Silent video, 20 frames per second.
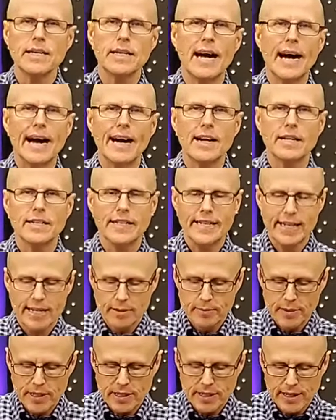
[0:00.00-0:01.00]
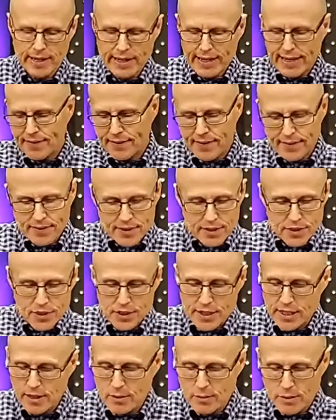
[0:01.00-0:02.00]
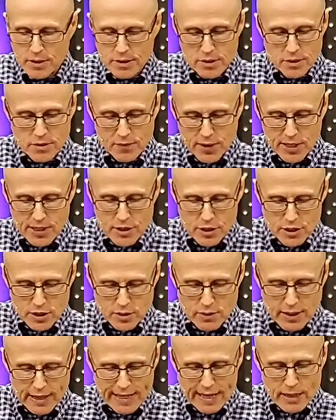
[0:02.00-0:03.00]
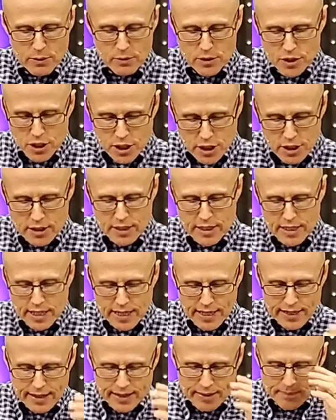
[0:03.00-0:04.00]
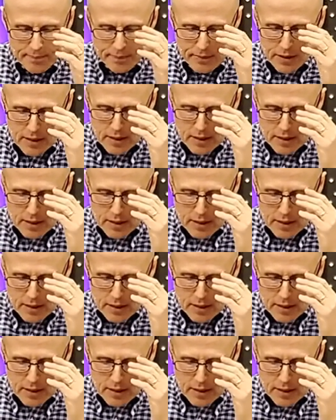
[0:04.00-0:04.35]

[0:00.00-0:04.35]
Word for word: he hired the enemy and then this deal with his feet. So he was a good king,